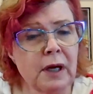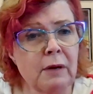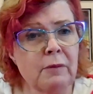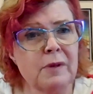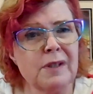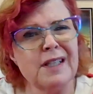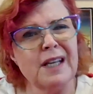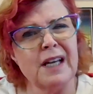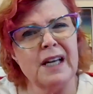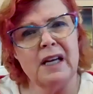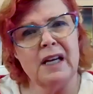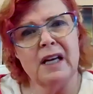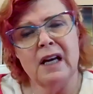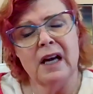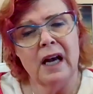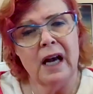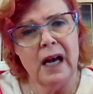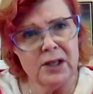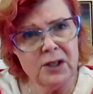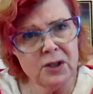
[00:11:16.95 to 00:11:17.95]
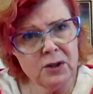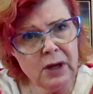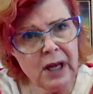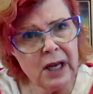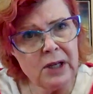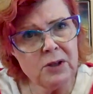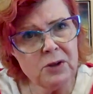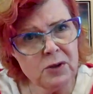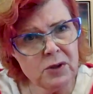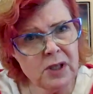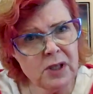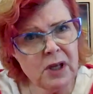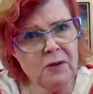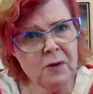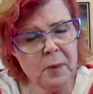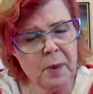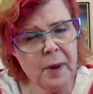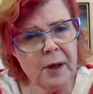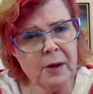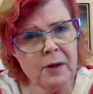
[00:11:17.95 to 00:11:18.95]
I would say educate yourself
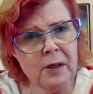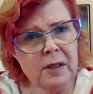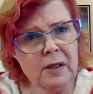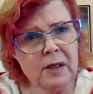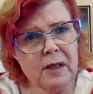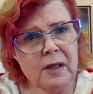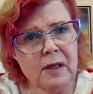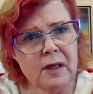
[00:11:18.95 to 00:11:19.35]
about it.